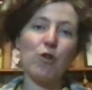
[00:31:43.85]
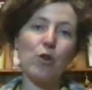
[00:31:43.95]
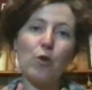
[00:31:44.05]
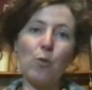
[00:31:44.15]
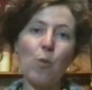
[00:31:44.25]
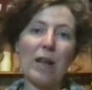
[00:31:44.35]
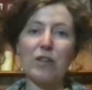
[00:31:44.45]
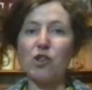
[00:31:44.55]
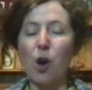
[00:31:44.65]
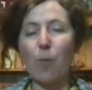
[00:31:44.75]
do, where
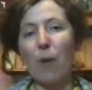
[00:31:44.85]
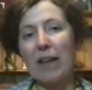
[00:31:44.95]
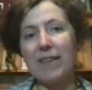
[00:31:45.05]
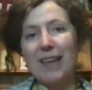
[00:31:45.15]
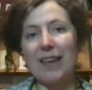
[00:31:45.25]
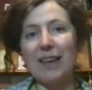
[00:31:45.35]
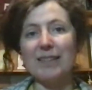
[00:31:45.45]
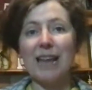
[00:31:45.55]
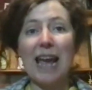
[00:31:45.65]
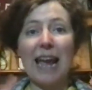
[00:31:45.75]
to shop, where to
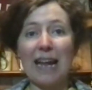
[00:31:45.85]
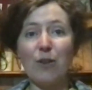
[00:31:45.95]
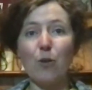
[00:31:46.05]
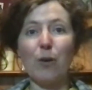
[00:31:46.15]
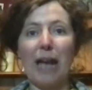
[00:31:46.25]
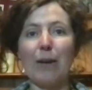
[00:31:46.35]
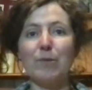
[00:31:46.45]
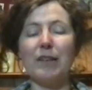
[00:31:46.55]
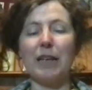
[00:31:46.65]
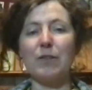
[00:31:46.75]
eat in your county.